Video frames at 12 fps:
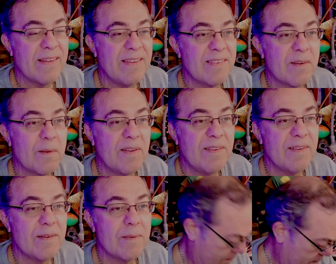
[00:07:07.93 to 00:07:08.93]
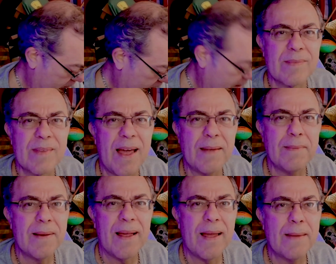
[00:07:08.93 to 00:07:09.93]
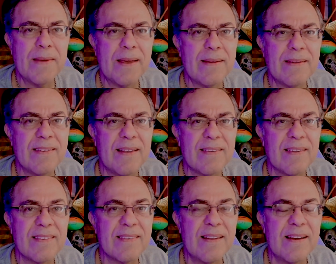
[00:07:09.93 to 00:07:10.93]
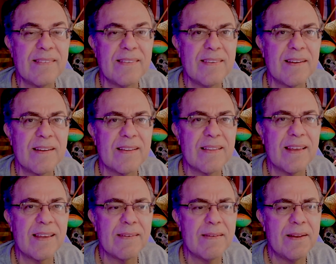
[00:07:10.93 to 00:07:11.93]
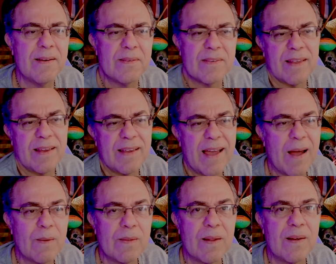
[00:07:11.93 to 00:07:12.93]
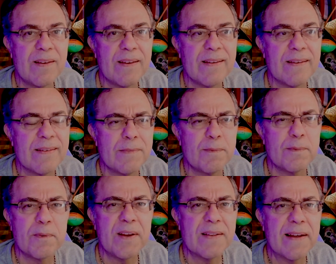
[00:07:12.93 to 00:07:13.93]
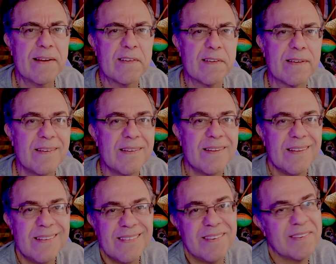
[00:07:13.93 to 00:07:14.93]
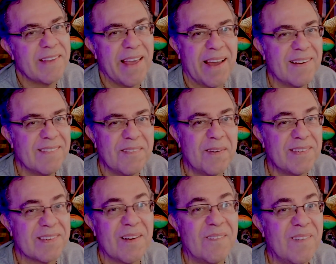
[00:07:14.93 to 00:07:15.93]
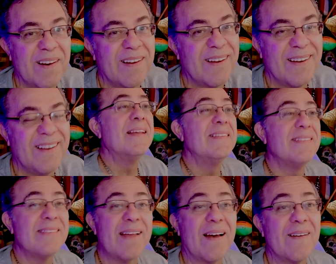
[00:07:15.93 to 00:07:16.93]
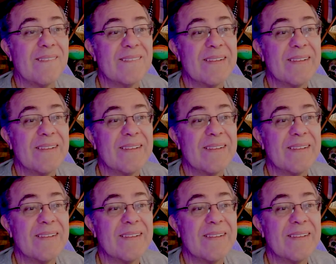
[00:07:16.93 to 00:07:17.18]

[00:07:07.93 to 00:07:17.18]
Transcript: He's going to make, it's nuts. He's going to, like, you know, it's like outlawing free election. It's kind of what's going on. So